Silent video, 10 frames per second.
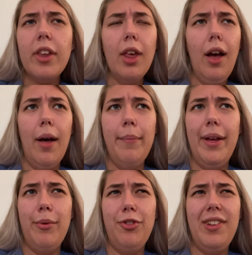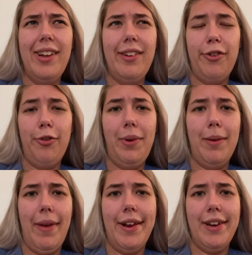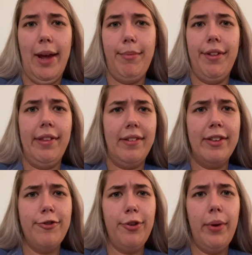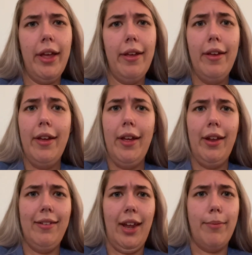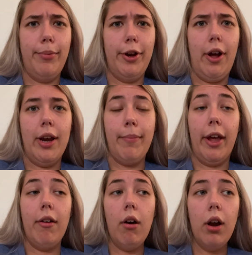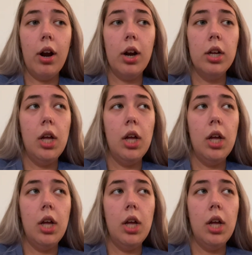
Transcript: It was just easier for me to make time to listen to it because I'd put it on in my car.